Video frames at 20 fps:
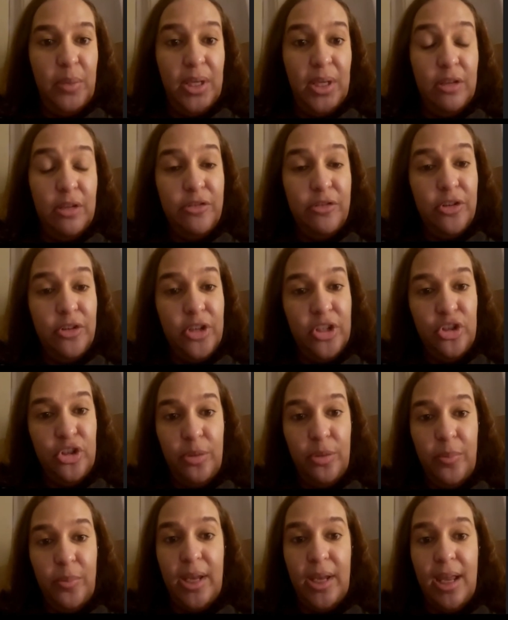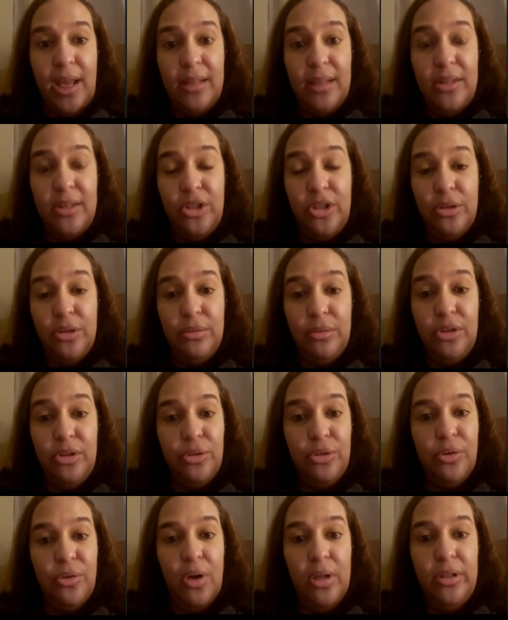And the first trip I had to
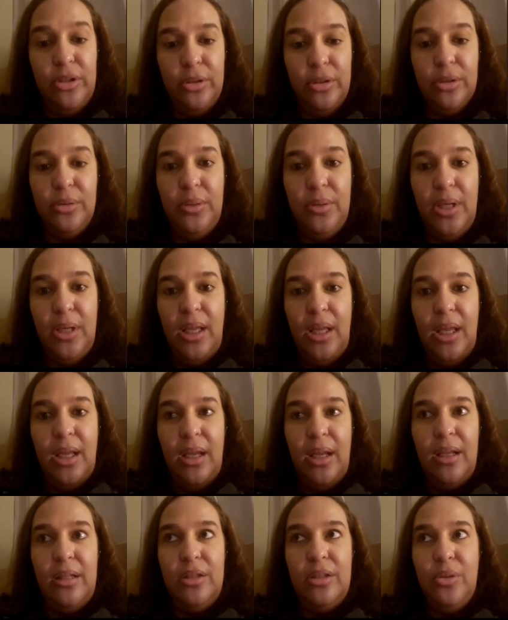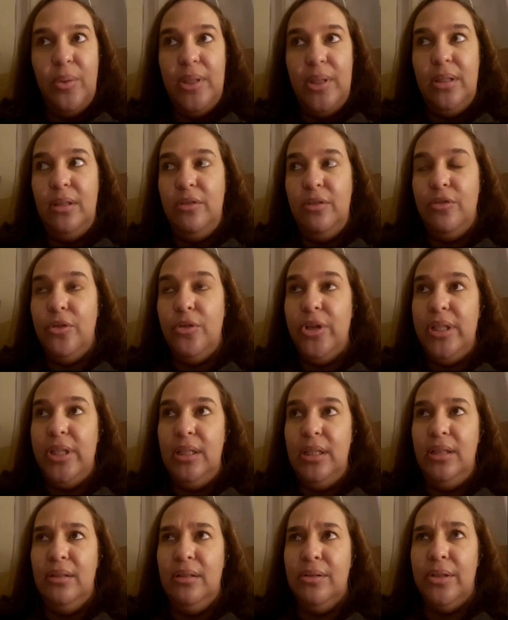Toronto in
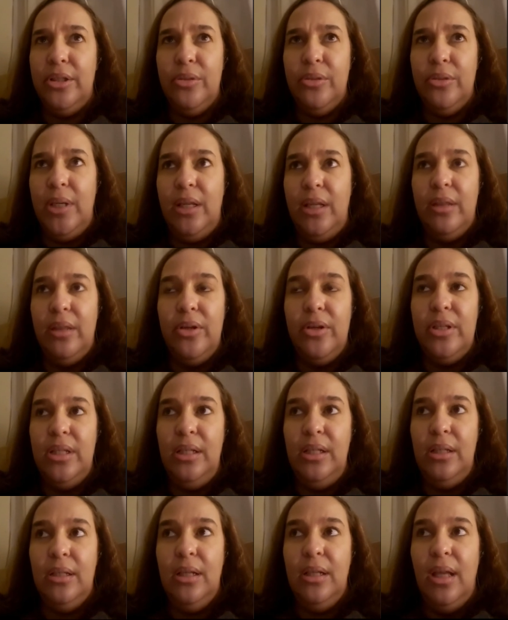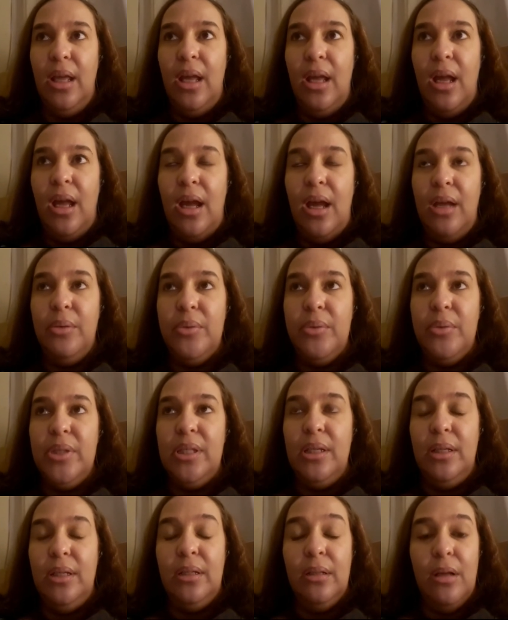2014 or 2013, I was
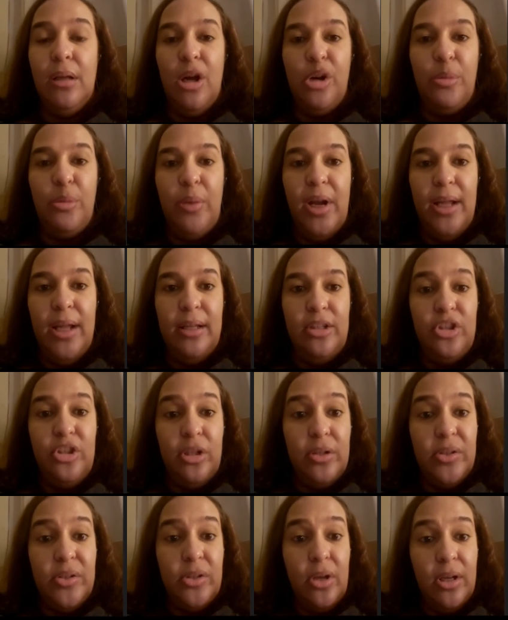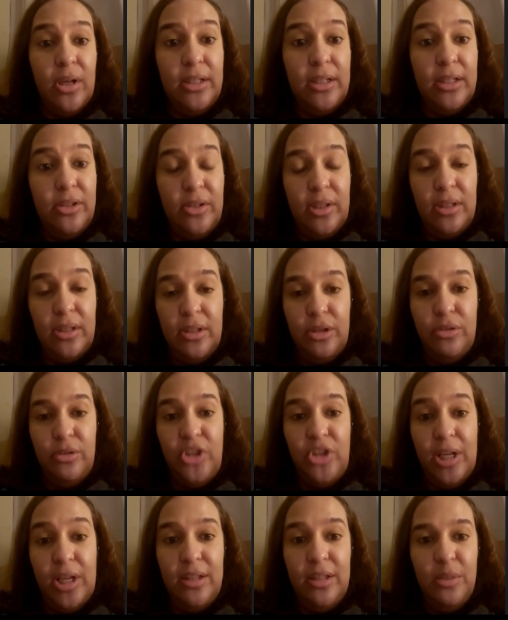in Long Branch and I was talking to these two
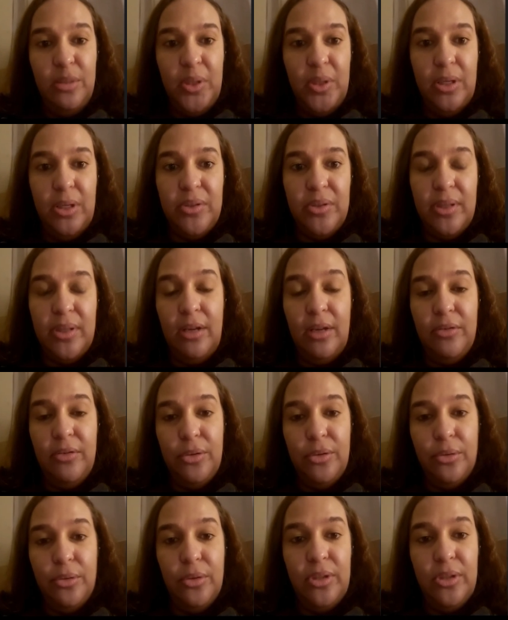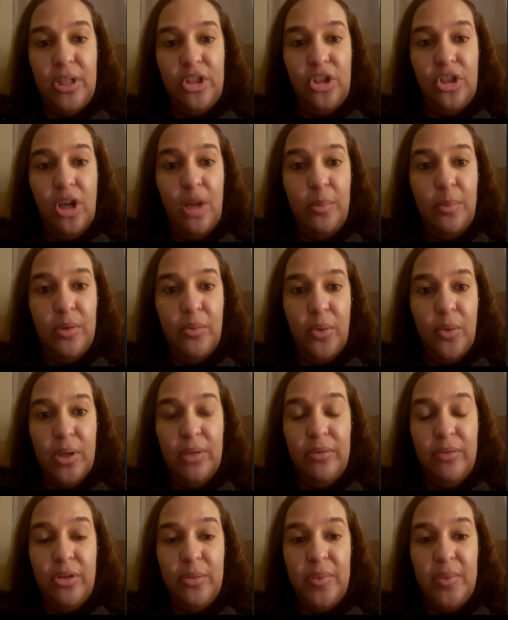gentlemen outside of a roti shop. And one
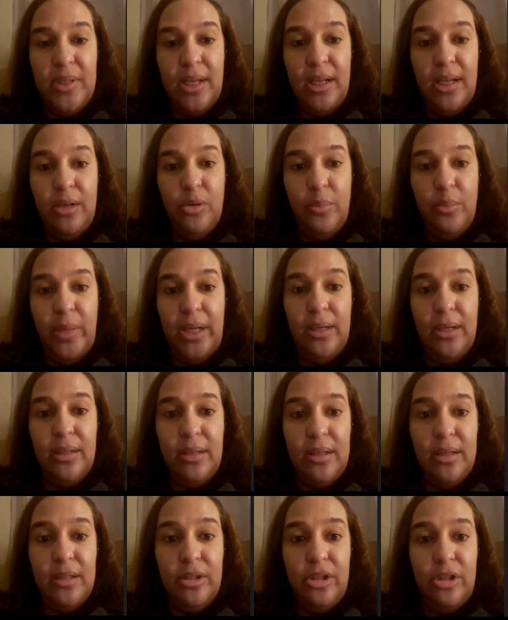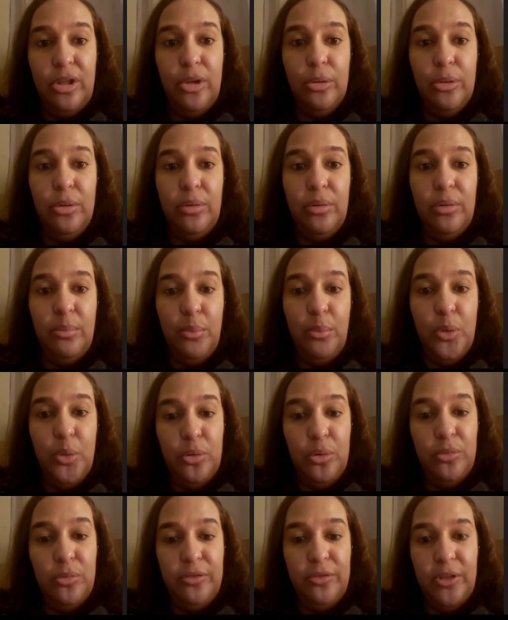of them said, oh my goodness, don't
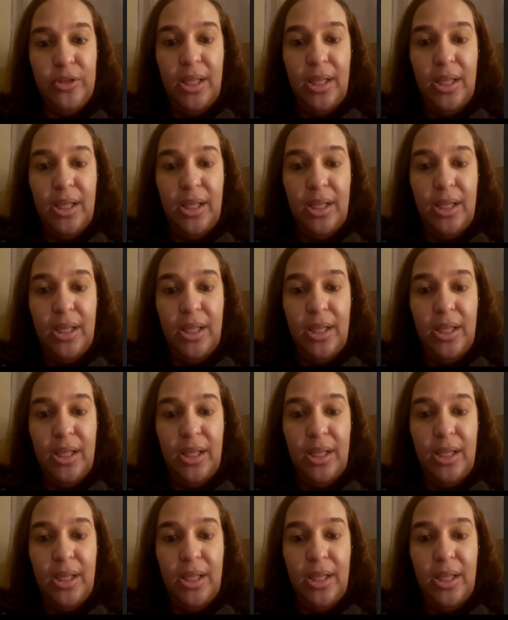move.